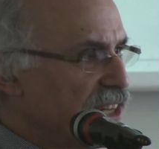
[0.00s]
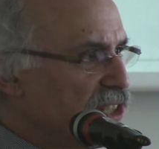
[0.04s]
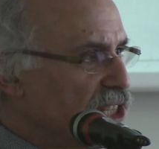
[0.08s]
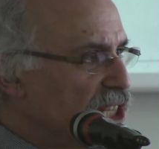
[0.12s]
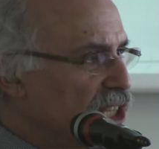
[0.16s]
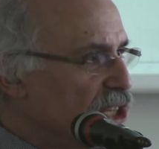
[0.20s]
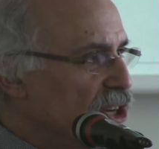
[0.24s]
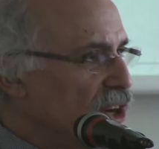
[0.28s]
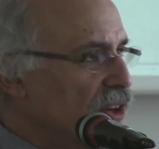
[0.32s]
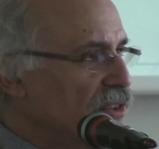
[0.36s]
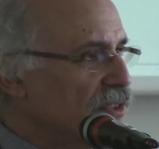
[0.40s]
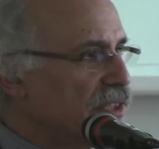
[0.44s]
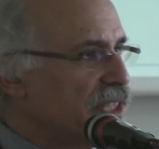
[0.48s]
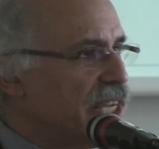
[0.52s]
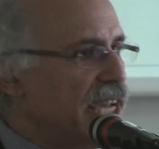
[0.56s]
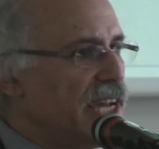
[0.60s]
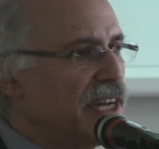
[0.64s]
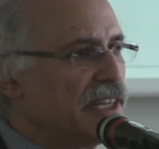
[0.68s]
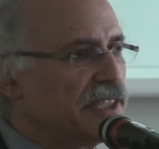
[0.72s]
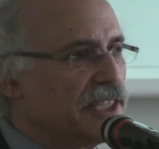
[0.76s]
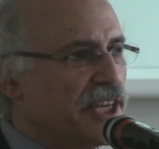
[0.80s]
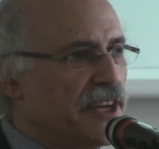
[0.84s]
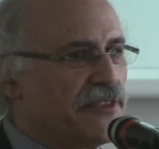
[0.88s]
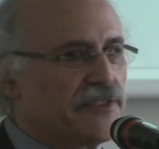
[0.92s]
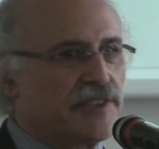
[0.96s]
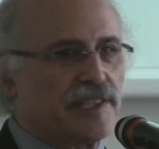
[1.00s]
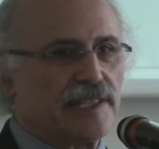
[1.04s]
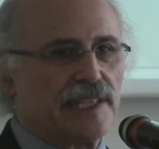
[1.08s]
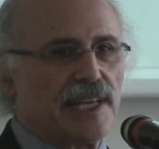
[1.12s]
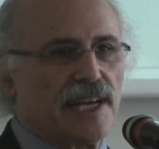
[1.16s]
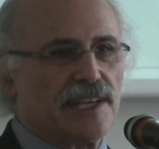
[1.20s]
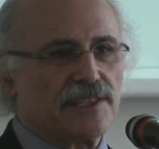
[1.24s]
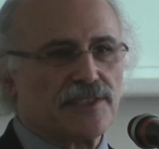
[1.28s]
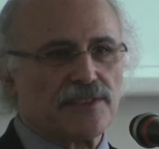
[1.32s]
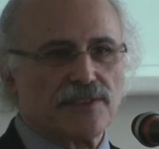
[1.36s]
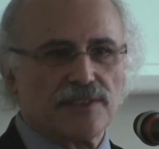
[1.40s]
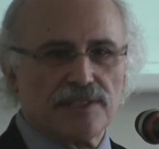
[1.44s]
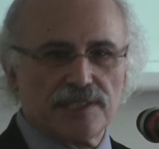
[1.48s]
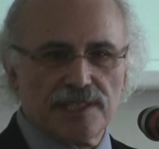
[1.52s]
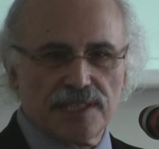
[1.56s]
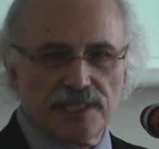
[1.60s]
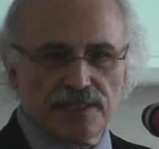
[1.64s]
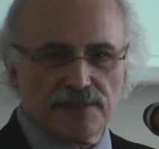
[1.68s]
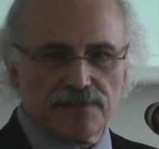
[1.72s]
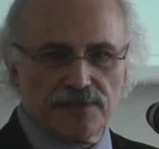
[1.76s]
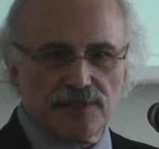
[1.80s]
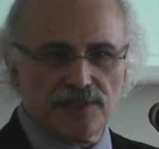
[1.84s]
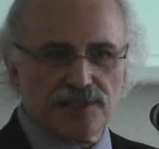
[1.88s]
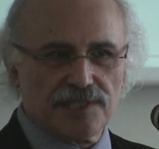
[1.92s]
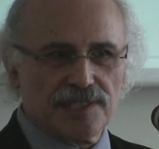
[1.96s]
actually gone down over the last 30
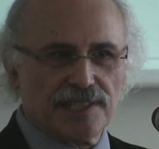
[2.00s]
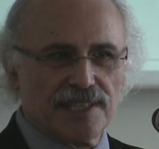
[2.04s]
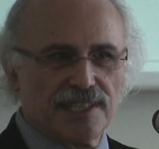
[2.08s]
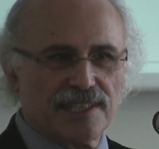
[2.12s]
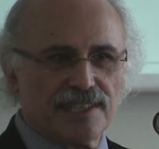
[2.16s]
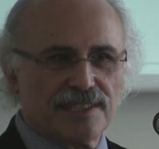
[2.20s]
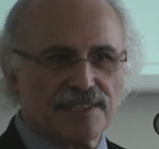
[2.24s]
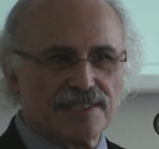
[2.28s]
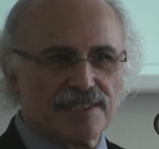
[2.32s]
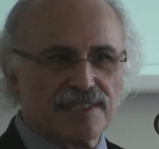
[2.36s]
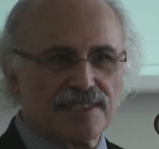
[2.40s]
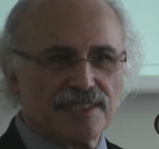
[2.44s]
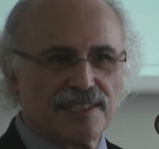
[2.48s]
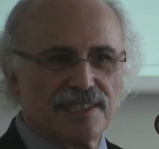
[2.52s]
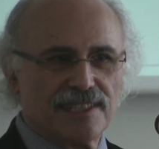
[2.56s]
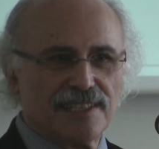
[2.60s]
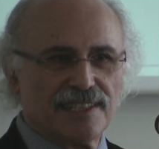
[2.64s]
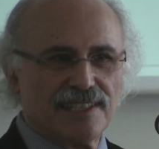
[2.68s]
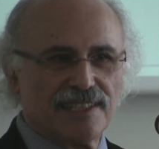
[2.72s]
or 40 years.